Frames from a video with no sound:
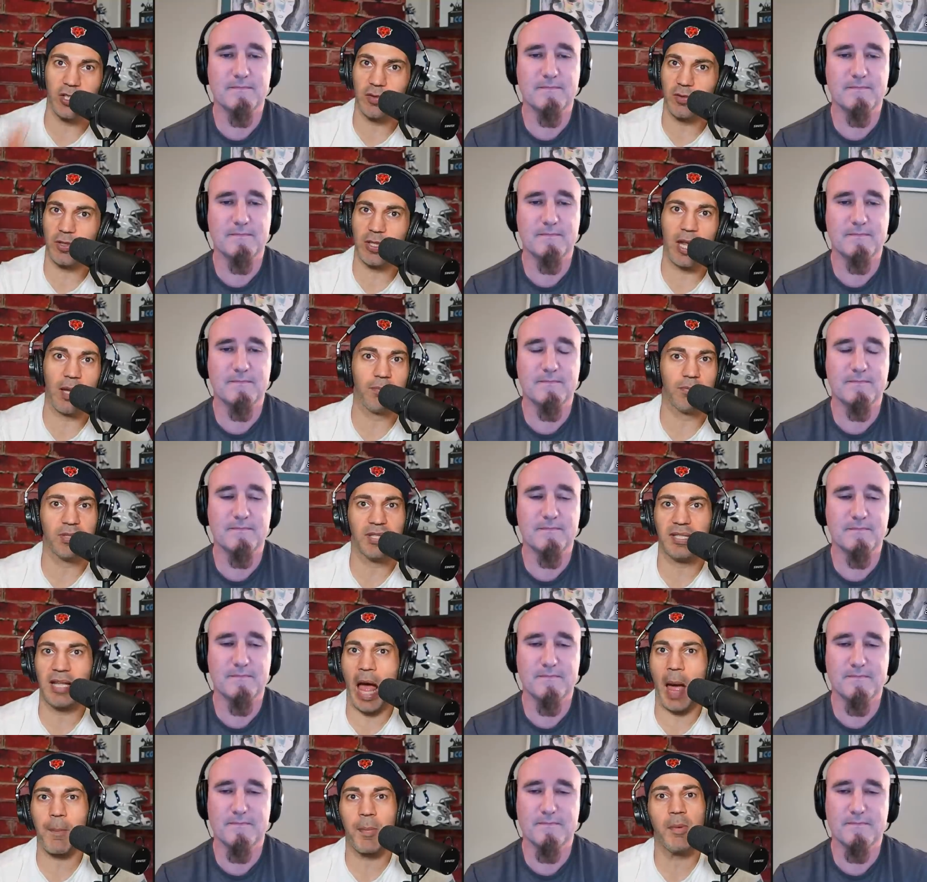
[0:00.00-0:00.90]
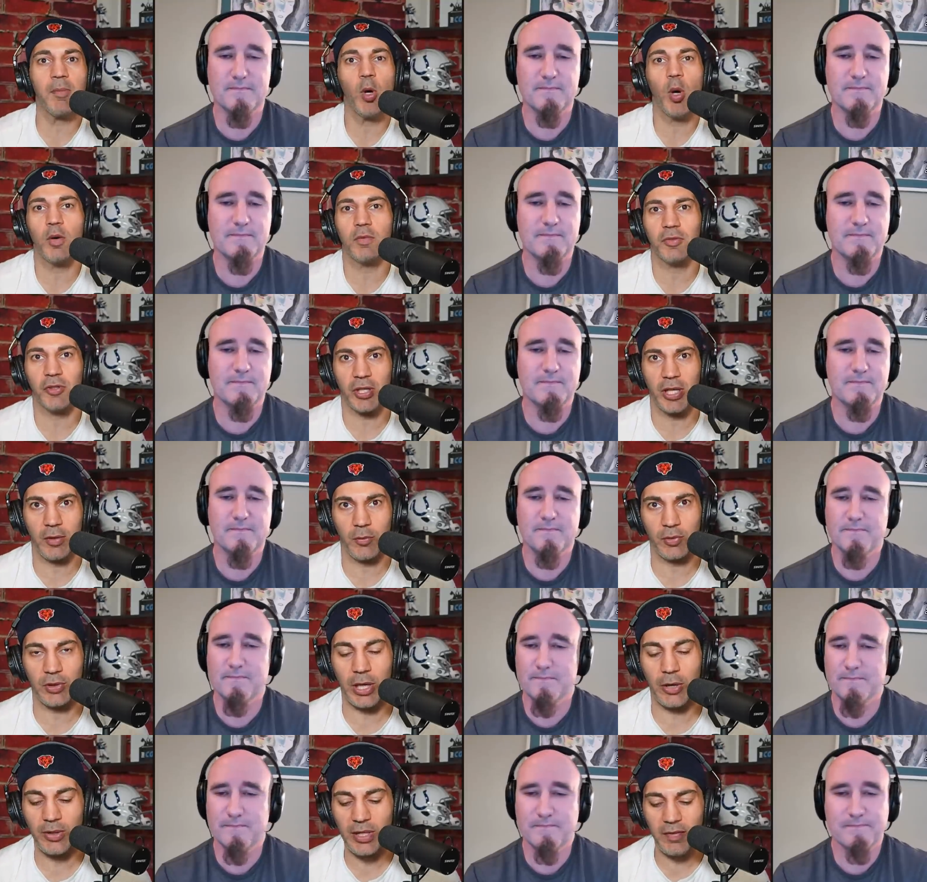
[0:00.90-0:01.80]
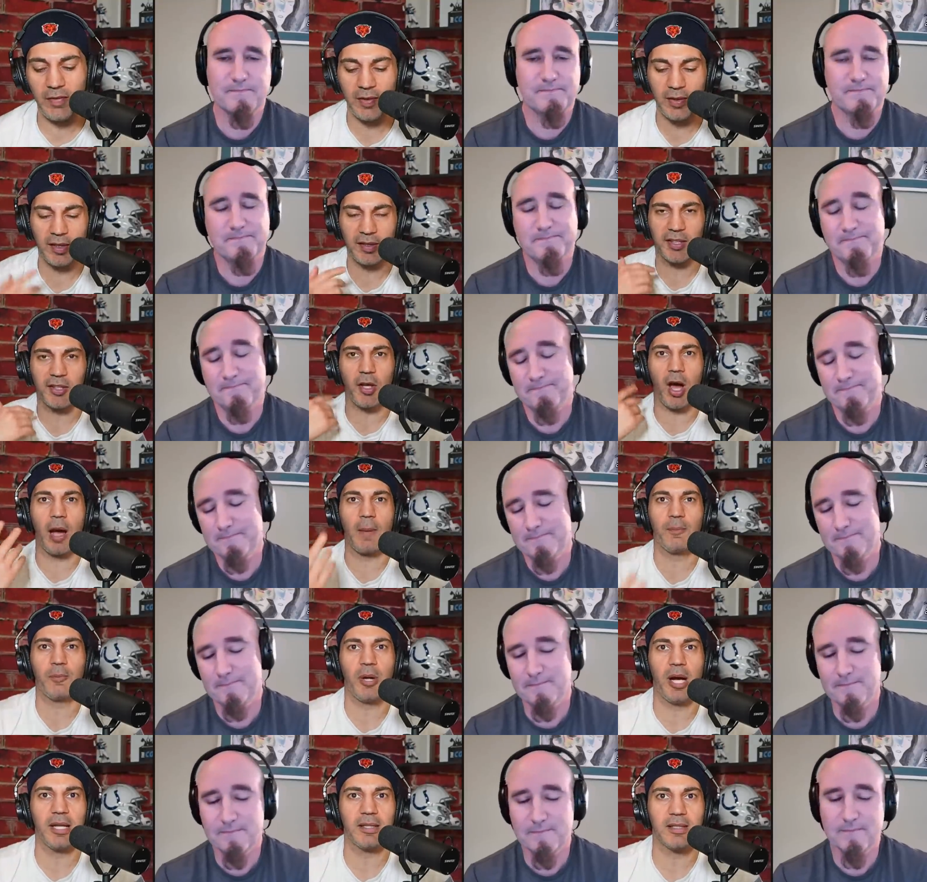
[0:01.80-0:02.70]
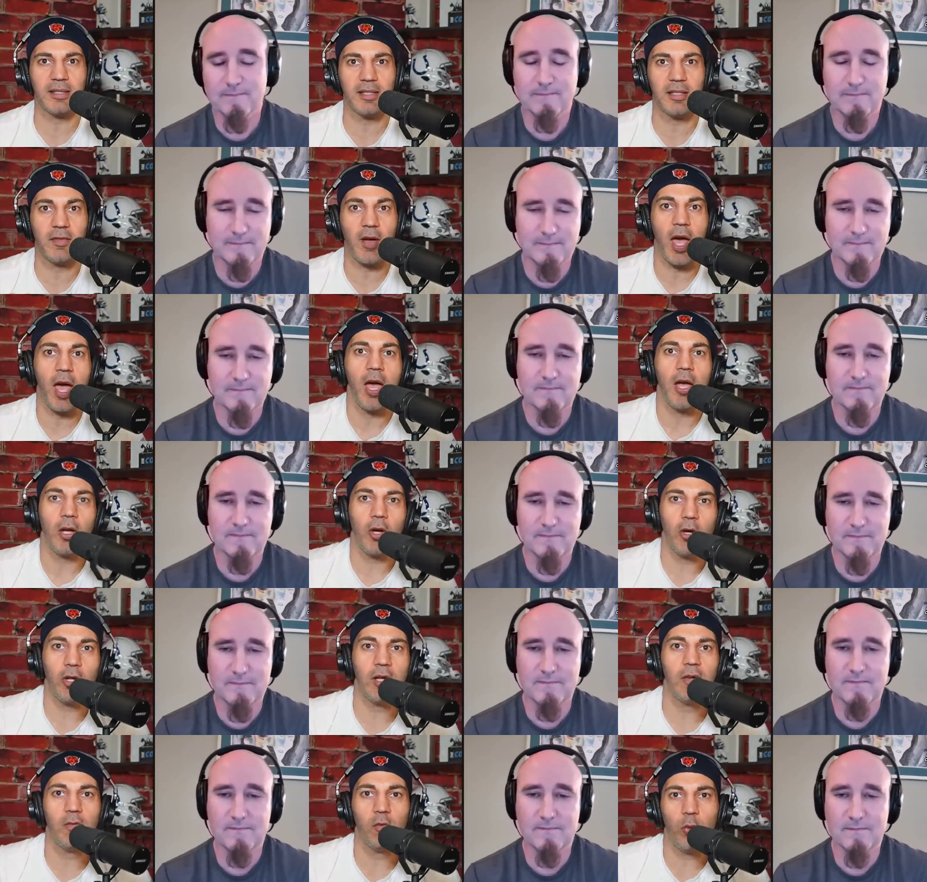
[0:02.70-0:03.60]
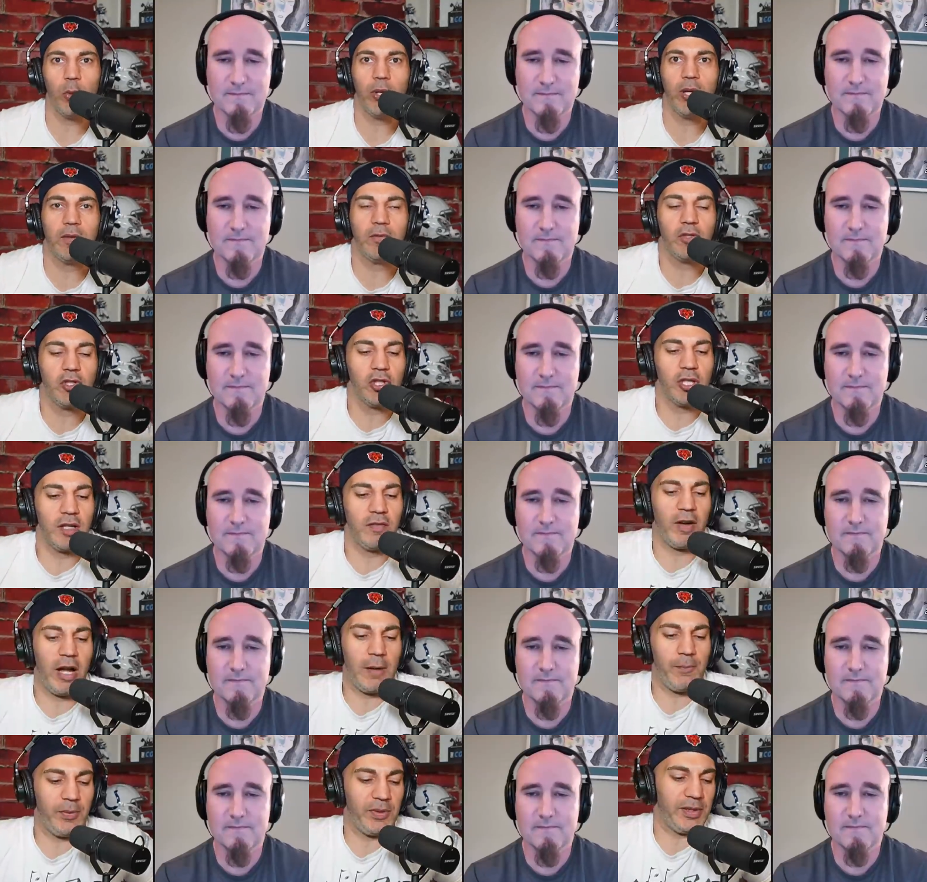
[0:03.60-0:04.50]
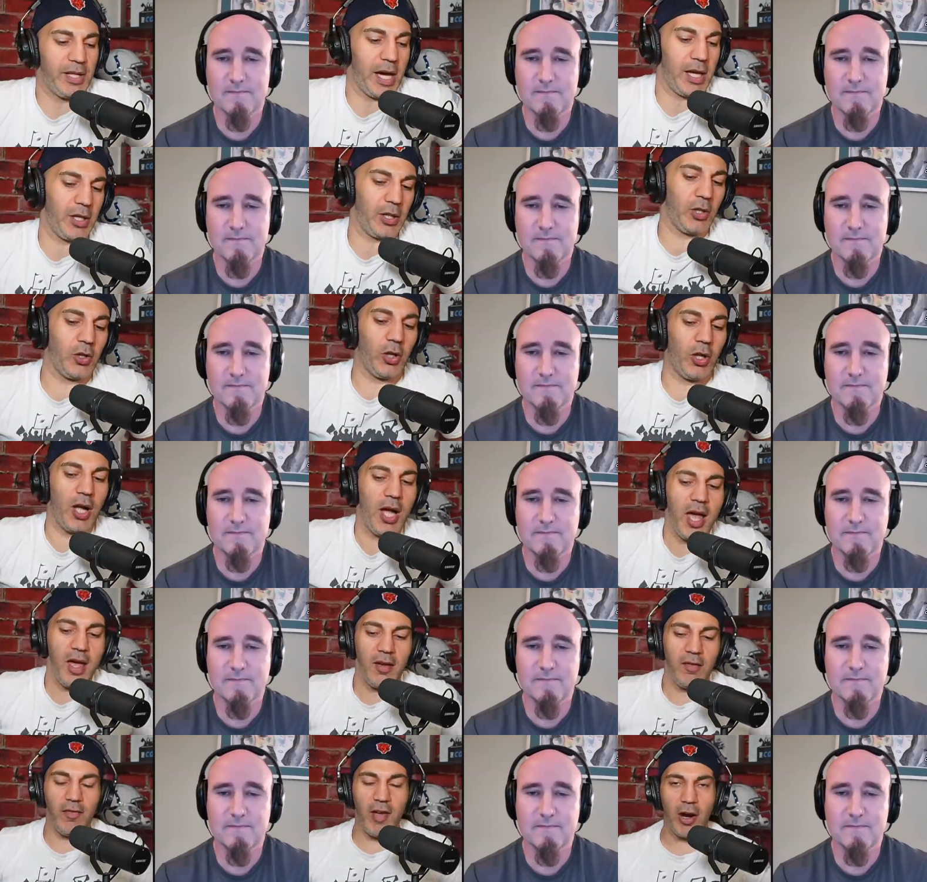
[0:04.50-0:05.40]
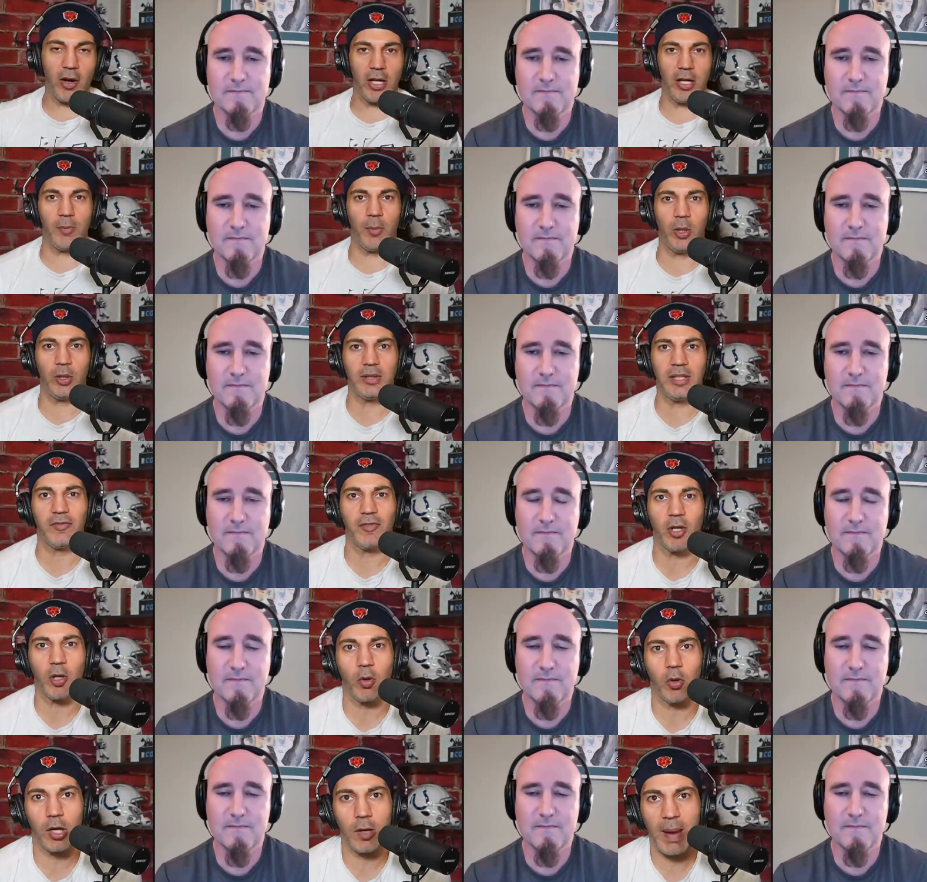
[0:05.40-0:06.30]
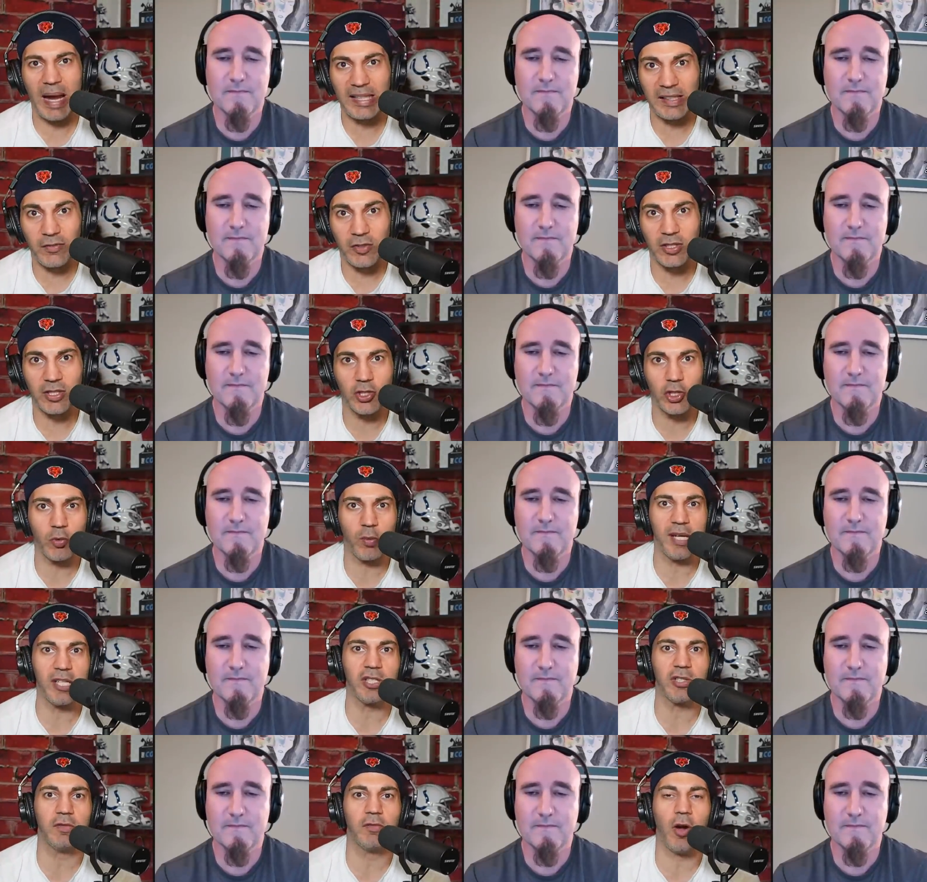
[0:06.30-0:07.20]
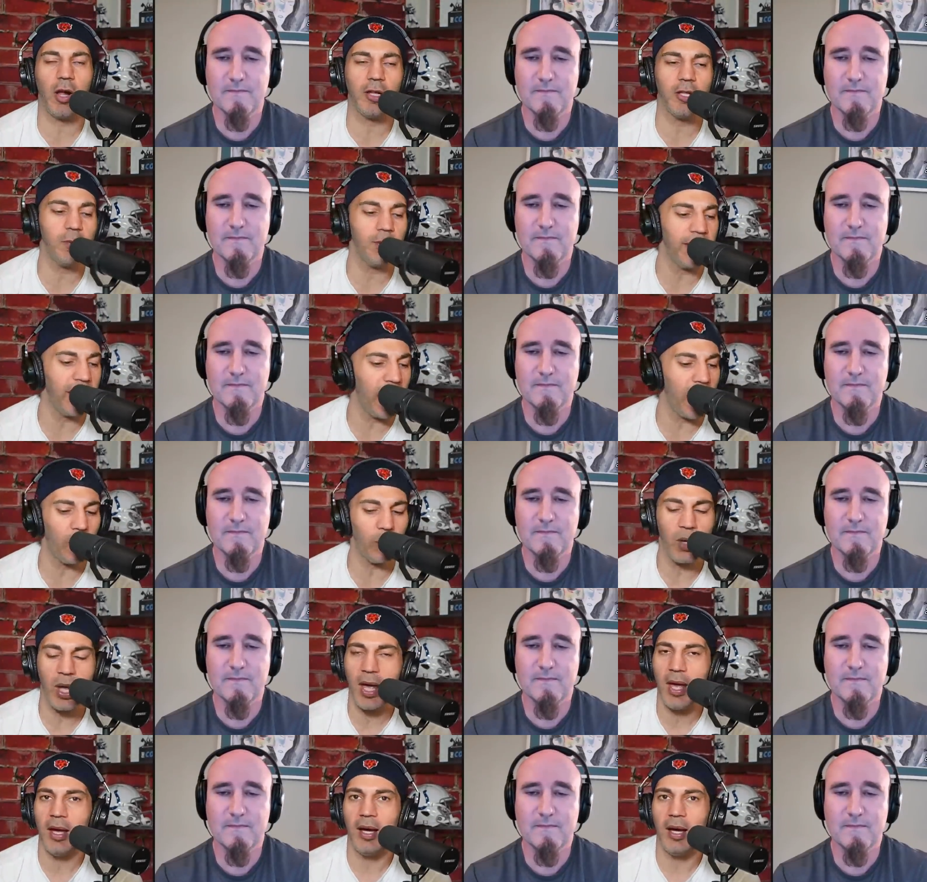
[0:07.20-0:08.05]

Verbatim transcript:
Speaker 1: just slap, slap him over here without even the thought process of could have, would have, should have, hypothetical, variable, different quarterback, different situation, volume count.